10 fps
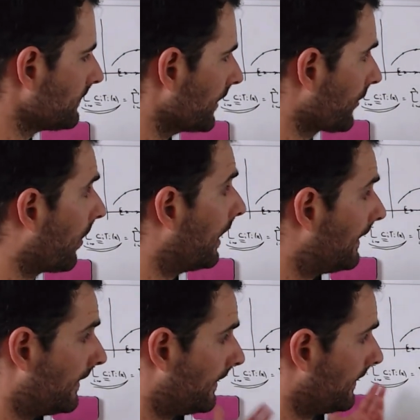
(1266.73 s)
So
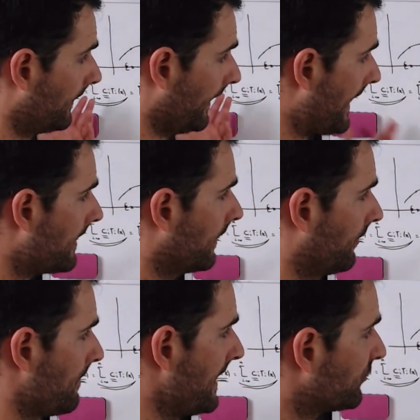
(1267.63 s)
again,
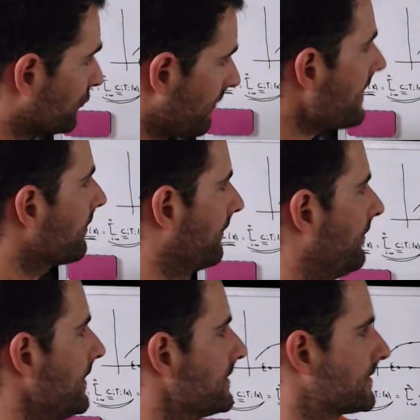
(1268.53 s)
the main strength of
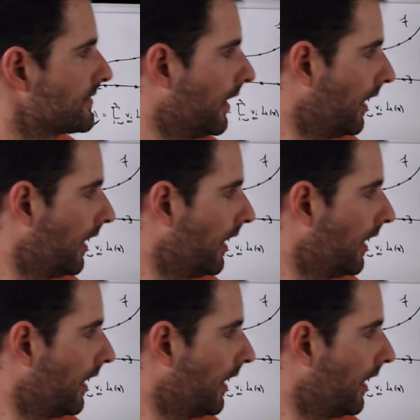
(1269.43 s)
this